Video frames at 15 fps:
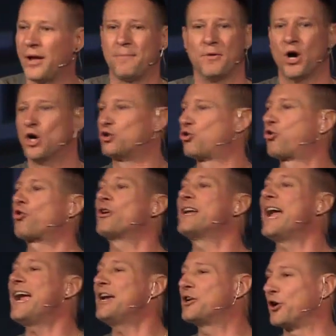up,
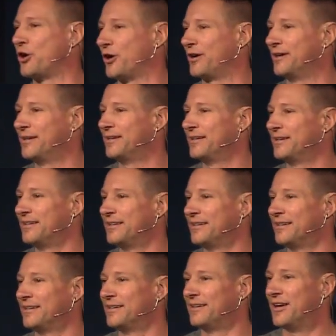creator,
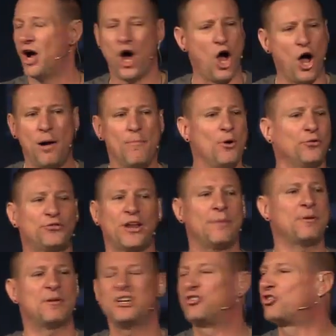almost
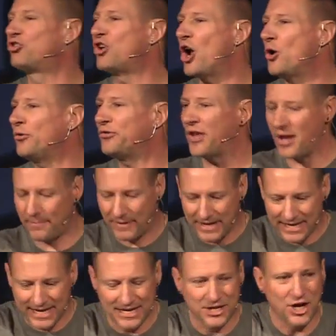omnipotent. He shows up,
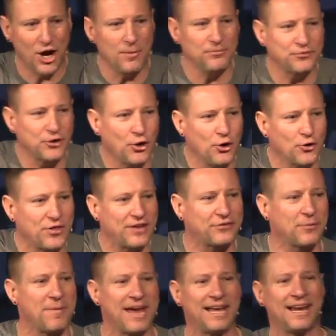he comes to Earth as
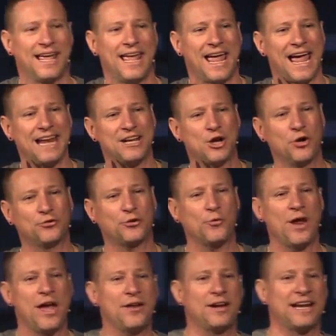a man, and he goes
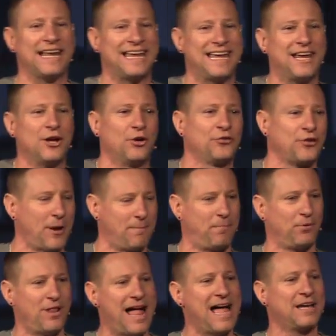around and he heals a
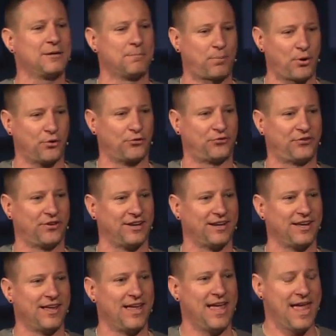blind person.
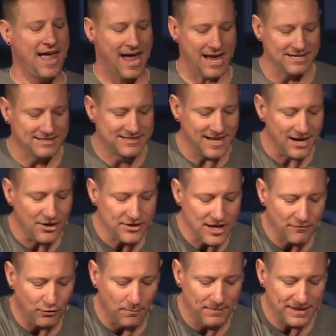And
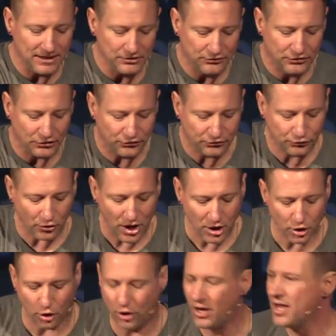Daredevil begins to
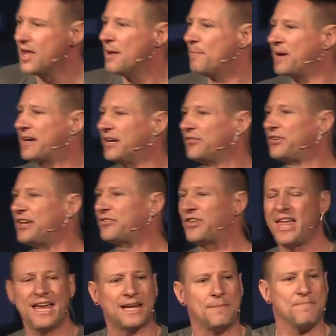struggle because he's like,